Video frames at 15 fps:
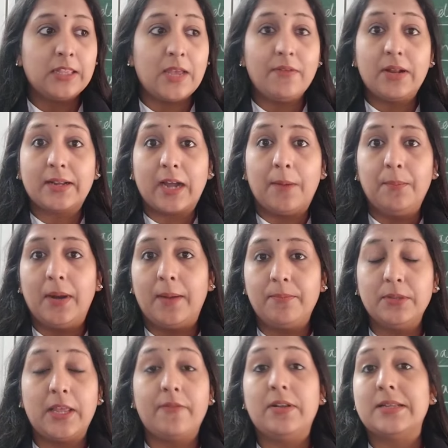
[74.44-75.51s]
they will come
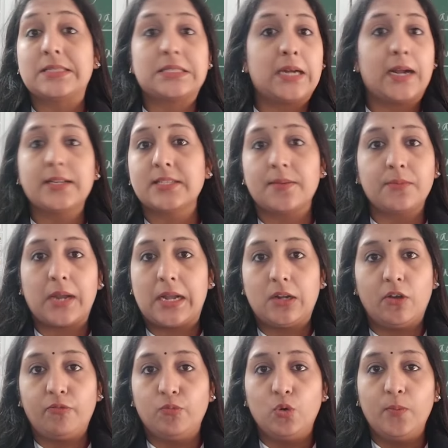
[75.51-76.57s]
up, they will start some
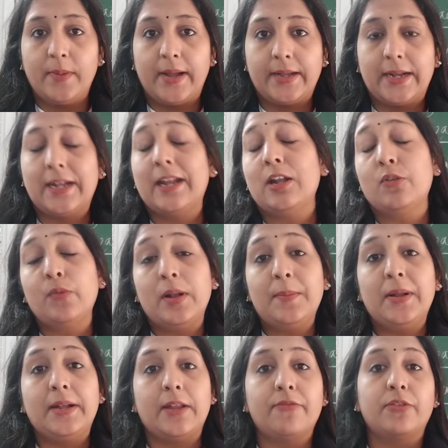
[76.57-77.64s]
kind of movement, and it will
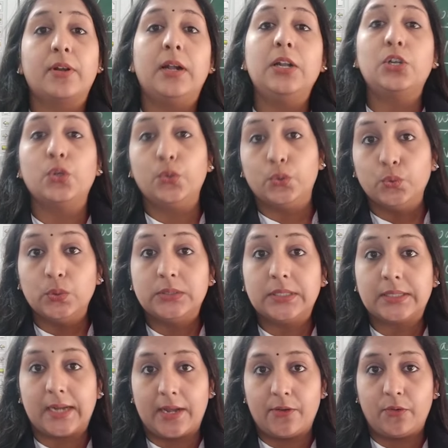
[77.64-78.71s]
be difficult to rule
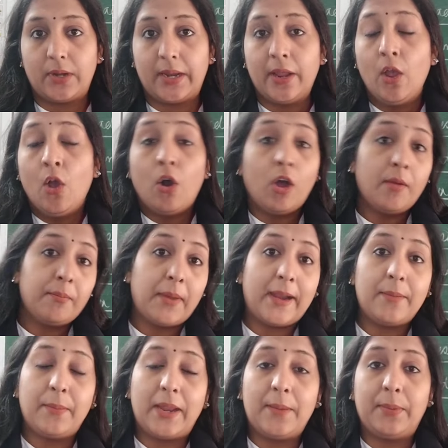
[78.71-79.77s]
the country, or
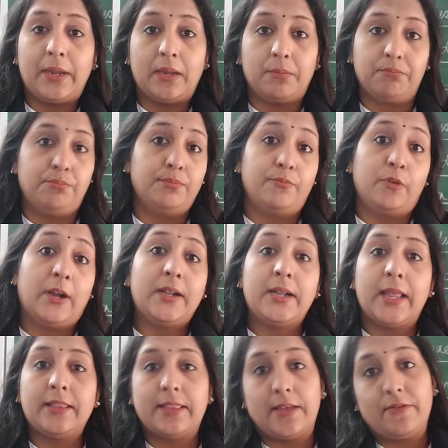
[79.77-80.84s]
maybe one
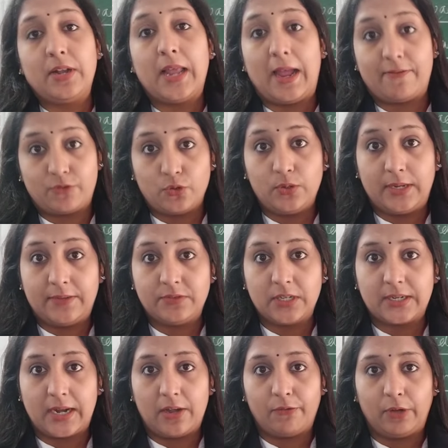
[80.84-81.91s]
day they will have to leave
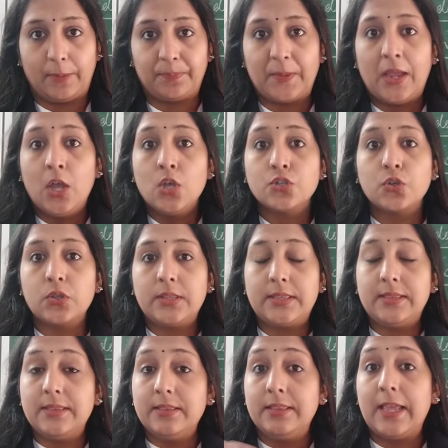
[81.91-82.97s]
the country. So
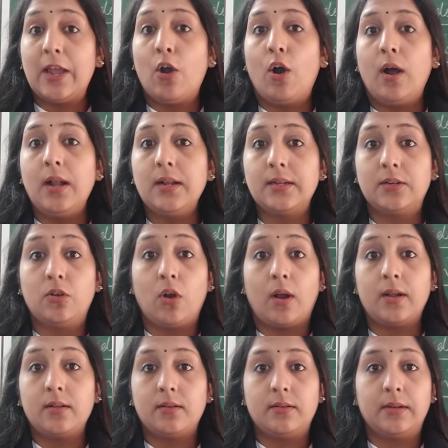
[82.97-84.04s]
they all
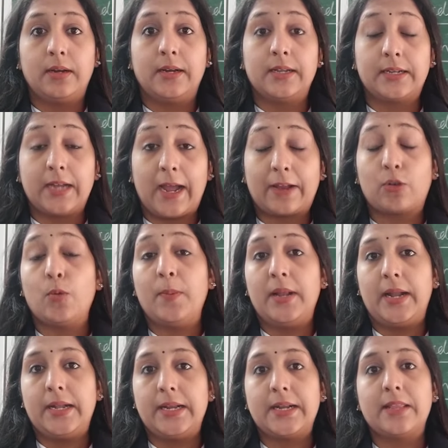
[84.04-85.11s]
got
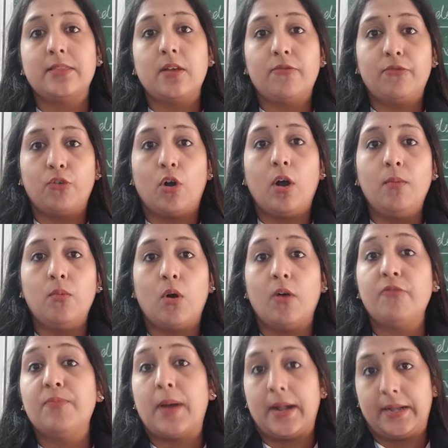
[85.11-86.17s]
accumulated in the form
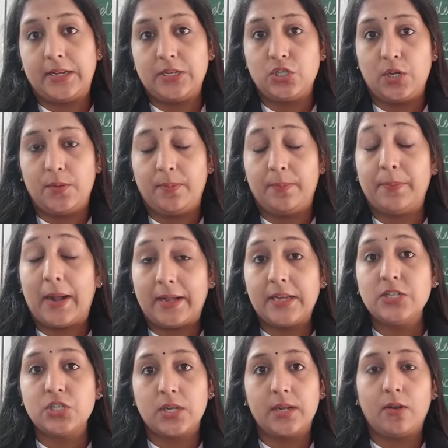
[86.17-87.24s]
of partition
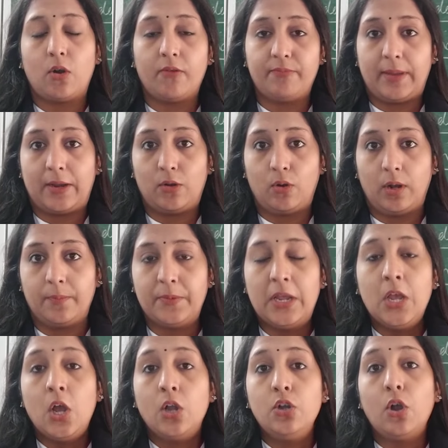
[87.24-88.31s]
of Bengal.
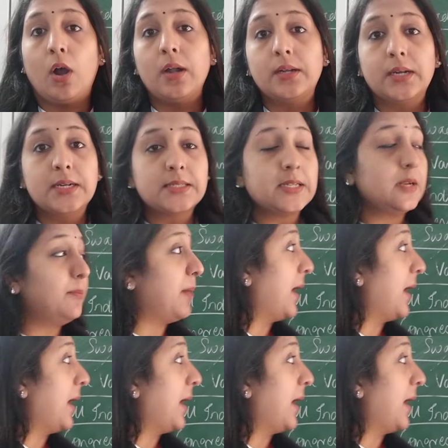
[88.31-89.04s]
Lord Curzon